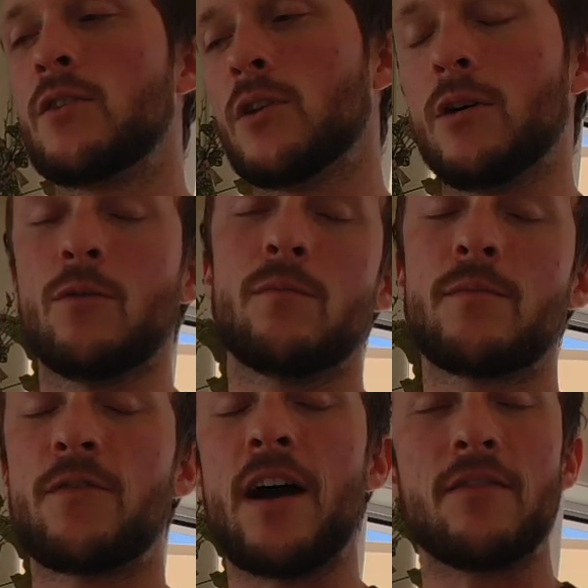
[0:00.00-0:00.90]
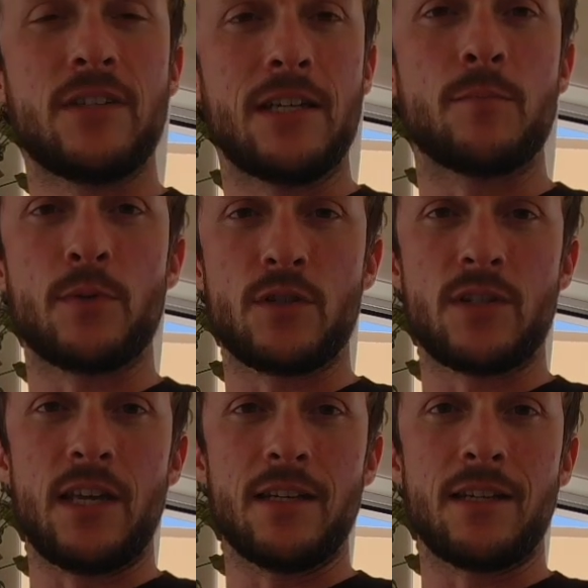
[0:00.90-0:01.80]
you know, 5
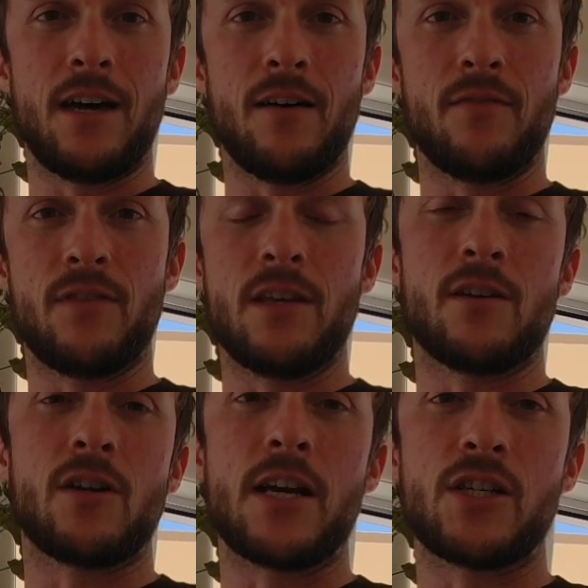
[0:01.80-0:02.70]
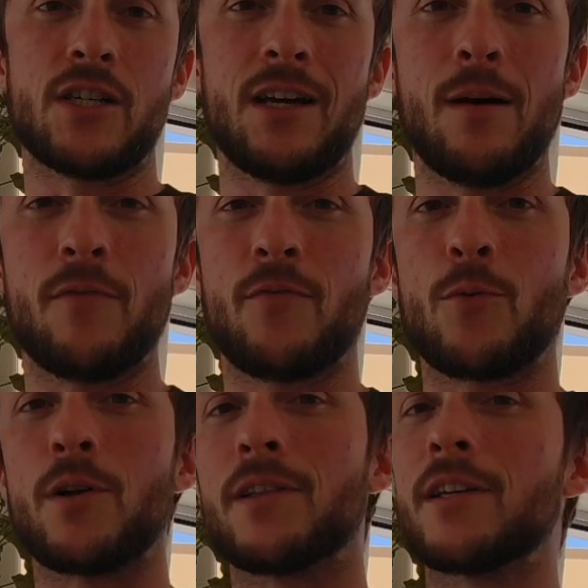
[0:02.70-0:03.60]
10% of the aggression up
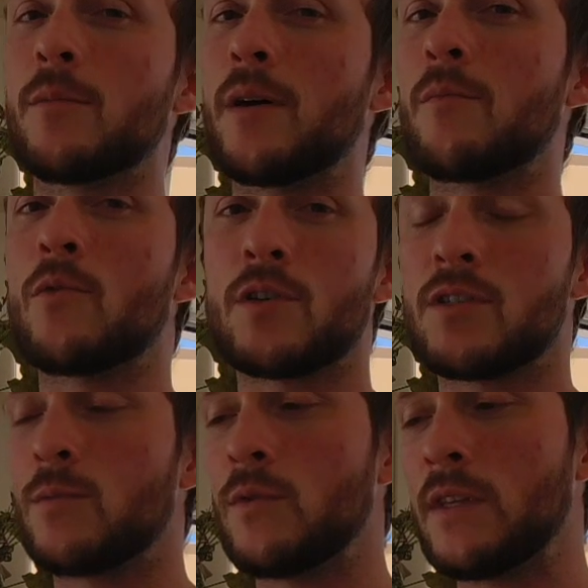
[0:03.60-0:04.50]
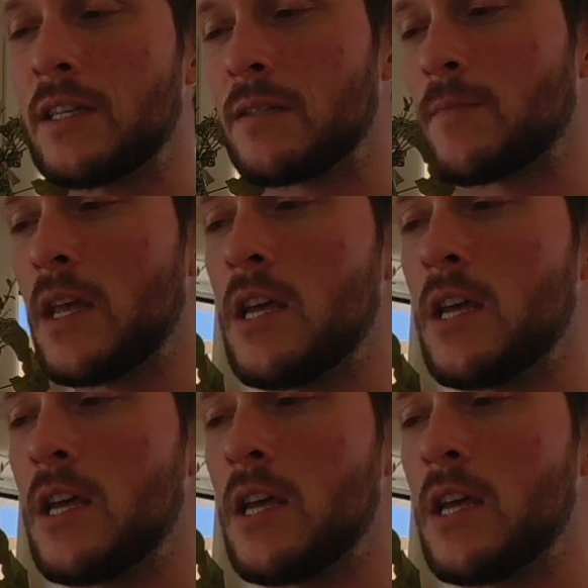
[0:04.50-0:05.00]
for a little bit more smoothness.